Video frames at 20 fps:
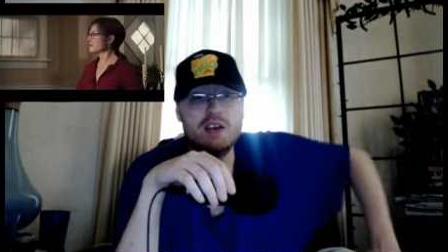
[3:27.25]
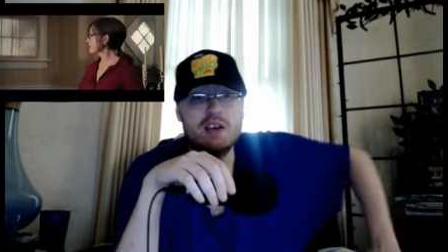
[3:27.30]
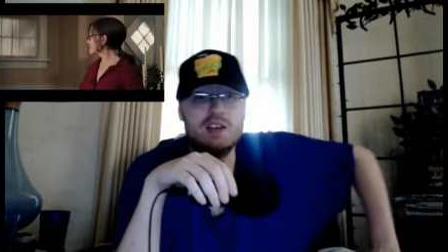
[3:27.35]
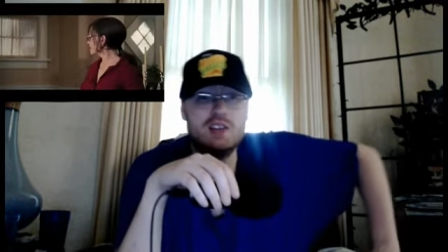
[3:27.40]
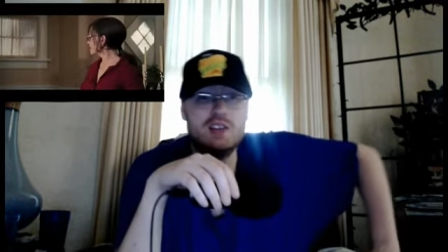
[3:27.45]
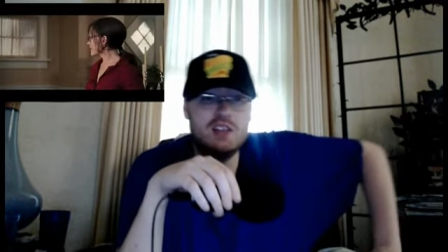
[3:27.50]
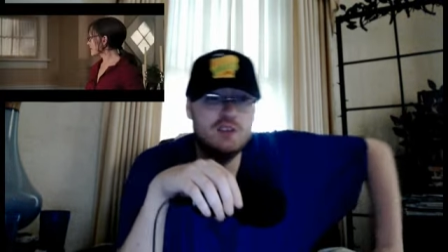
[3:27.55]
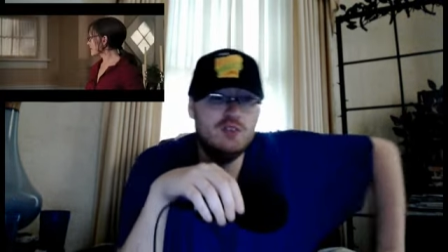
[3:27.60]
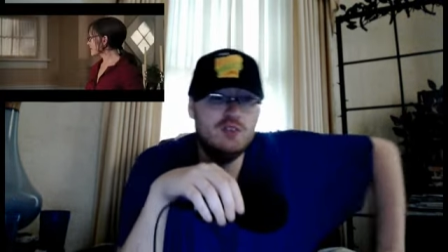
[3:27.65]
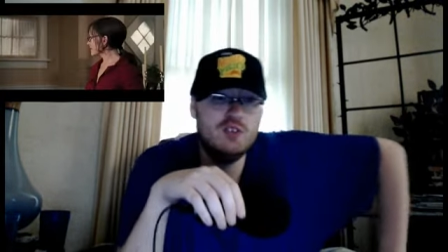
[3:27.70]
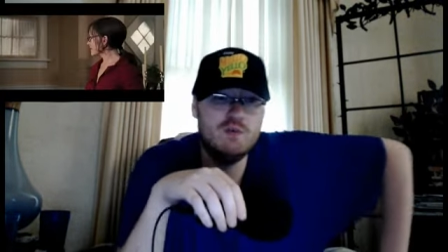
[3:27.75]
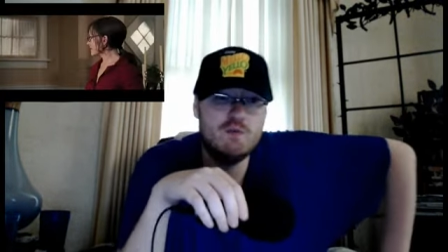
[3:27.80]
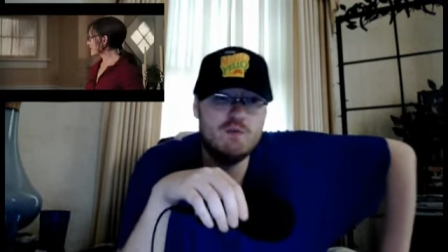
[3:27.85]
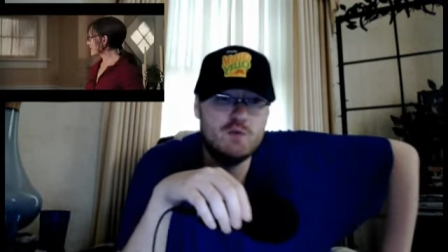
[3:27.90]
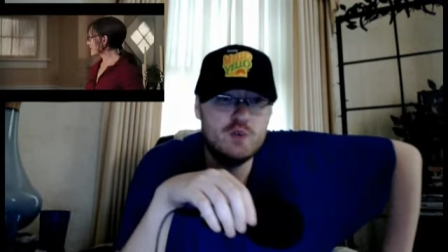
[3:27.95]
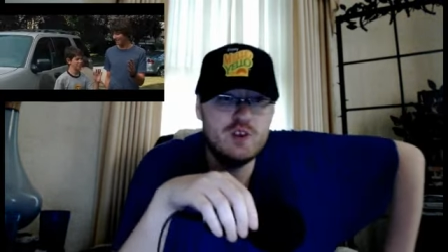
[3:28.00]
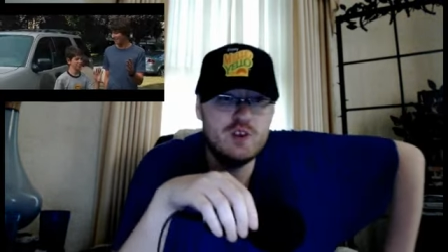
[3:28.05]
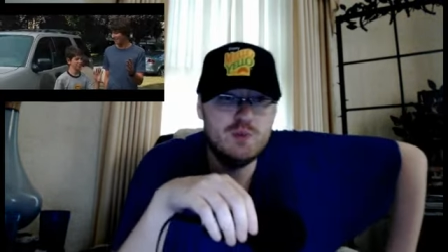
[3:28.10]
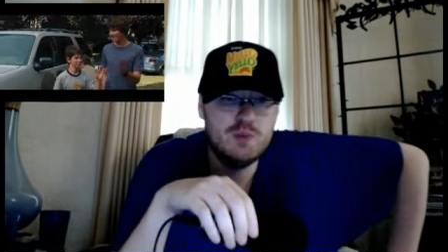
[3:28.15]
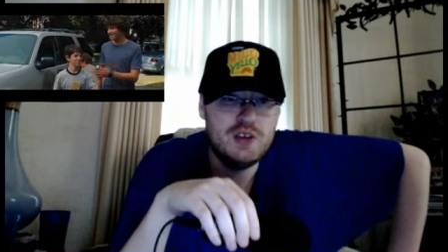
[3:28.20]
gives them
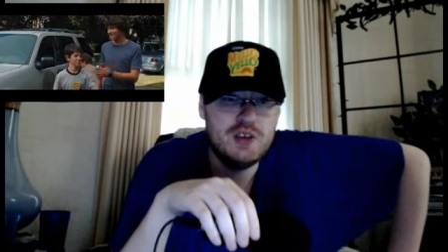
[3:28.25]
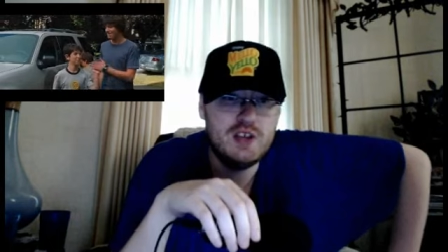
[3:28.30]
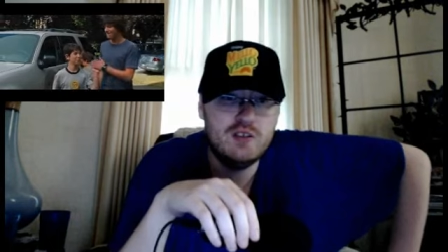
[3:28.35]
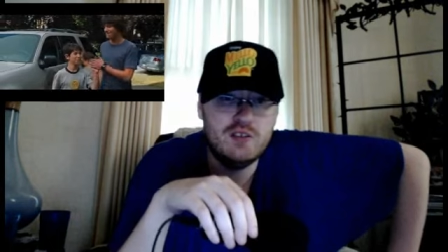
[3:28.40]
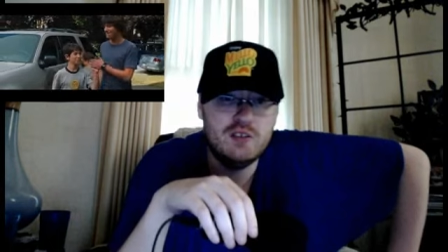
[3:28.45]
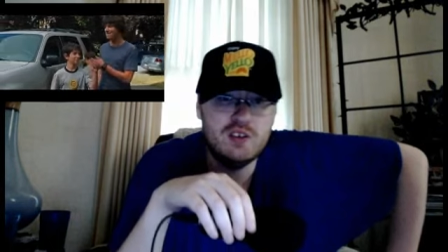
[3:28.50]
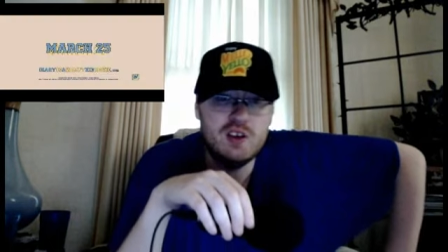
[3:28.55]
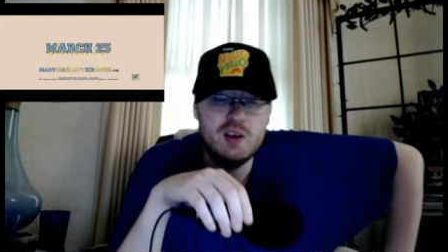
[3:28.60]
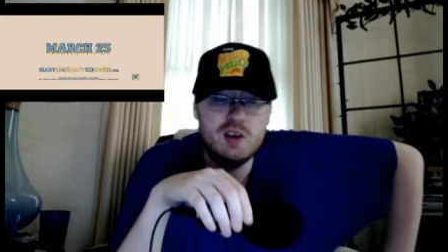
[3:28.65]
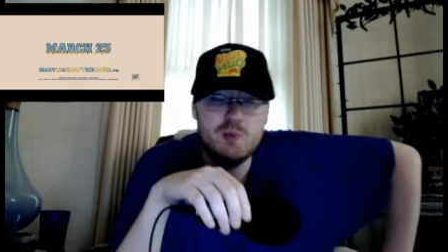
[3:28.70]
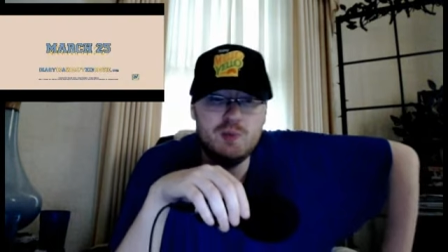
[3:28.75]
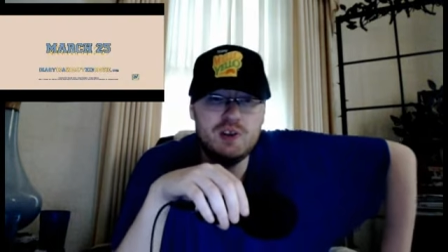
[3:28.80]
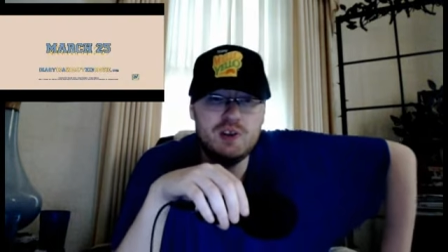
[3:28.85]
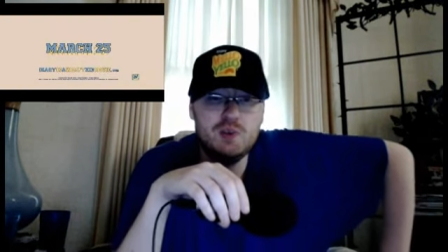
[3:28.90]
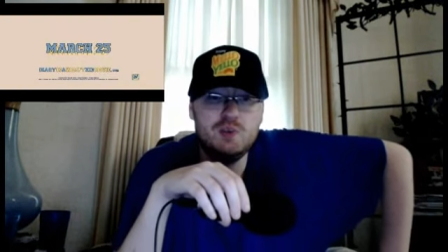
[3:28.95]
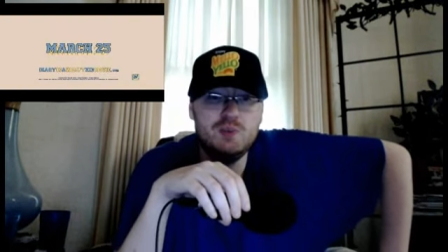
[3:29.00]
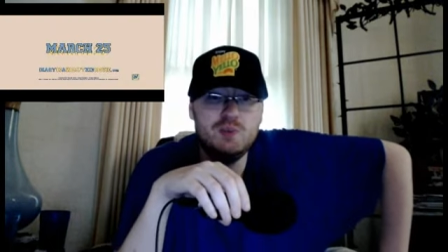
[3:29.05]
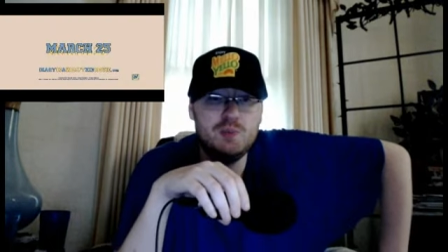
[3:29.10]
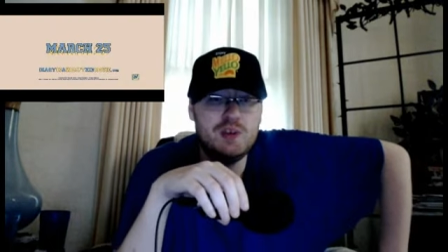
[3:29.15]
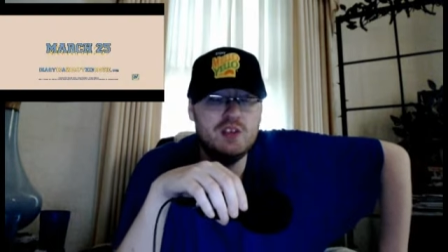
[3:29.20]
free pizza, but it
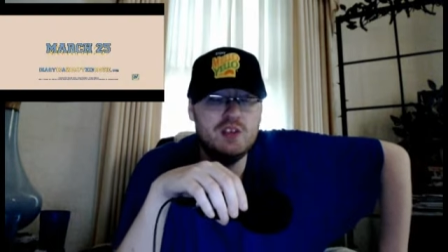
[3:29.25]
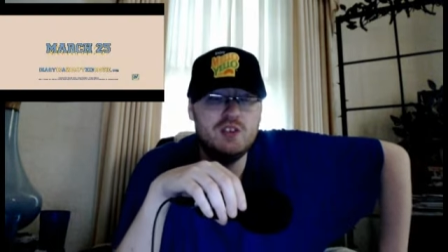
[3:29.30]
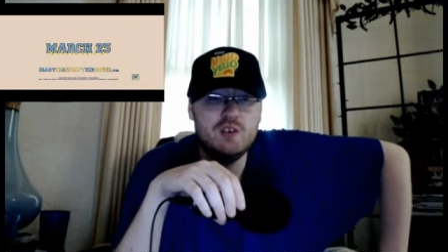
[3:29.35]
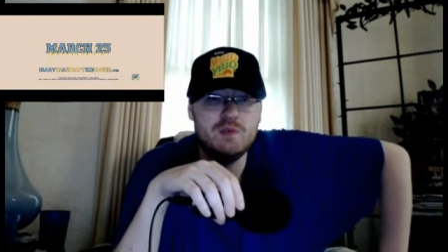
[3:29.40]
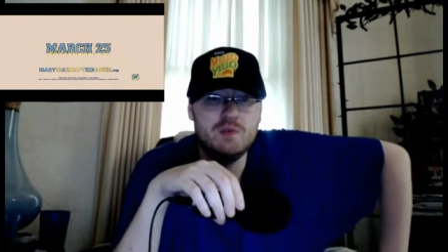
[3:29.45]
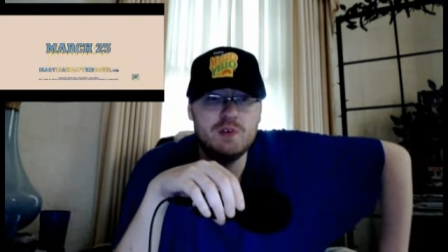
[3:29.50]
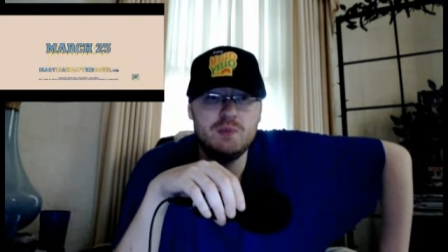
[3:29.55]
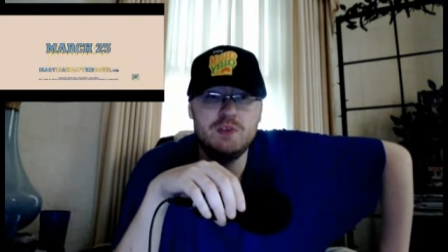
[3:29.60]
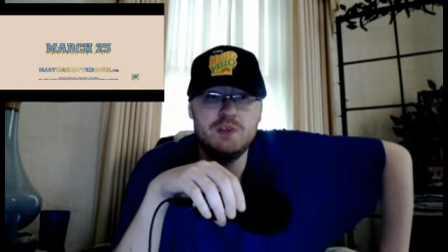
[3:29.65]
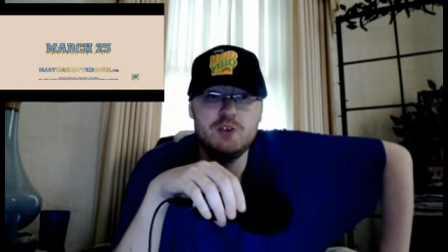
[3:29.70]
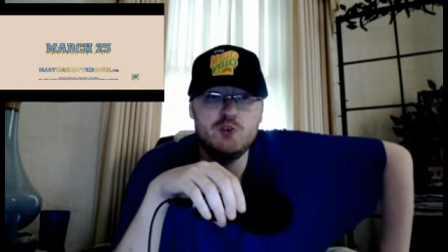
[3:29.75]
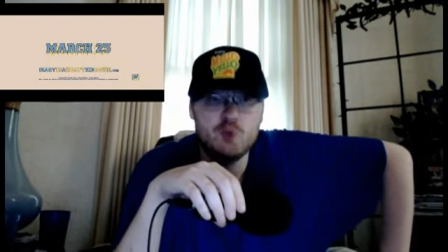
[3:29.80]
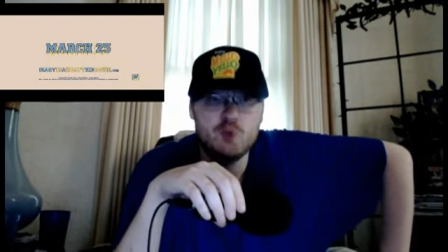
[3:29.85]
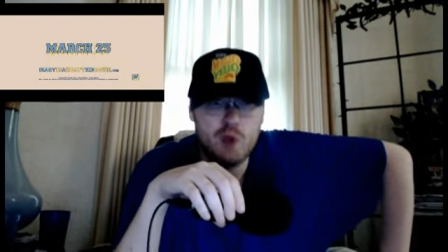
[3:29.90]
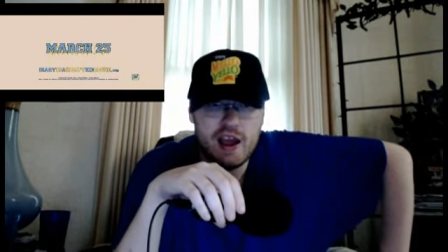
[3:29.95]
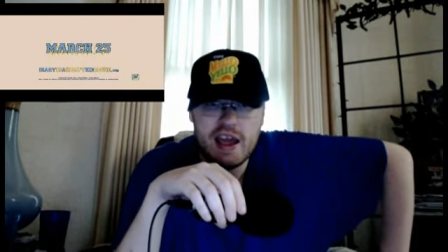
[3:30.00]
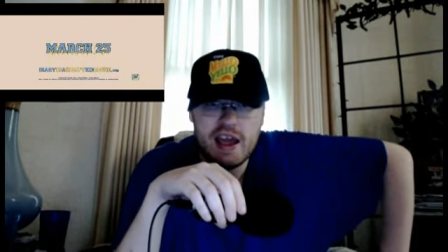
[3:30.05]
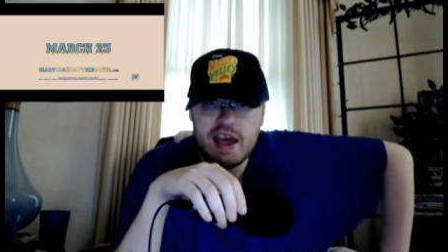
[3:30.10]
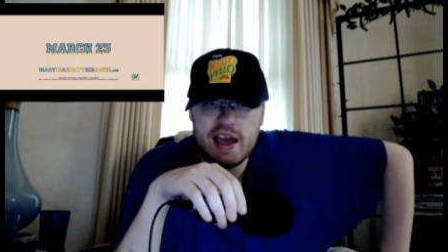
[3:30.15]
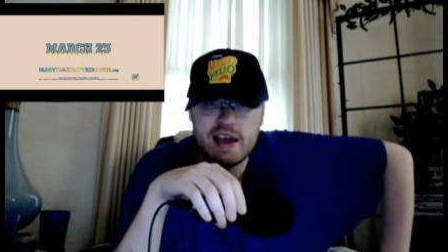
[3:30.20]
was pizza from the
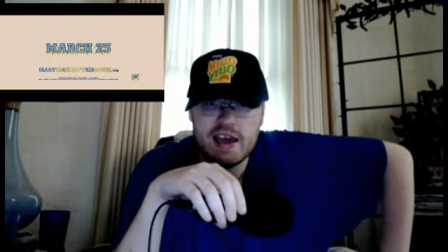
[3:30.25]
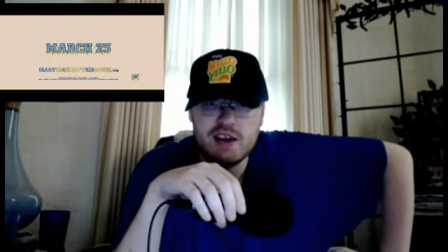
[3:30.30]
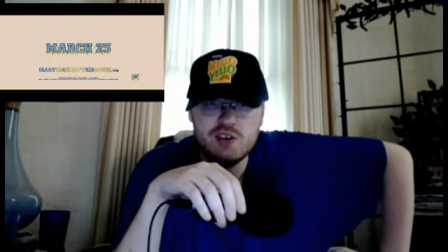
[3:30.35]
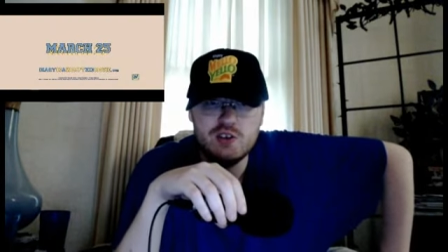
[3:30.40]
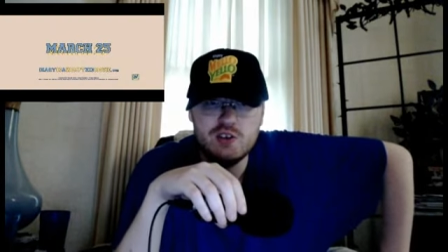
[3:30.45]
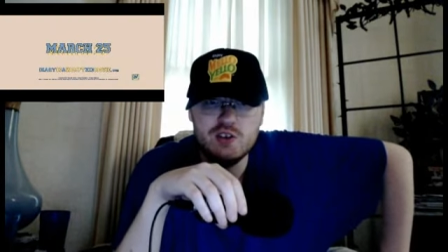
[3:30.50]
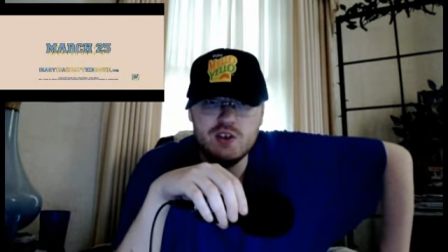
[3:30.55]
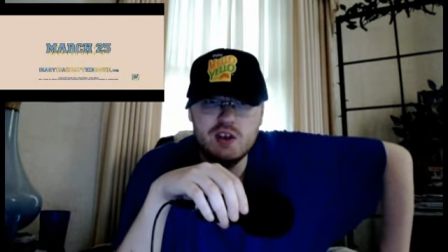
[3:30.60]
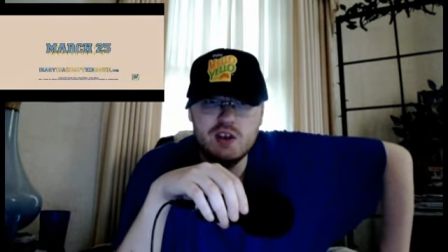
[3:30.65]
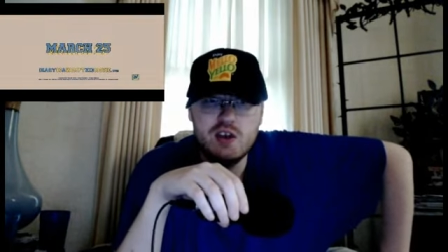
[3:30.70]
trash.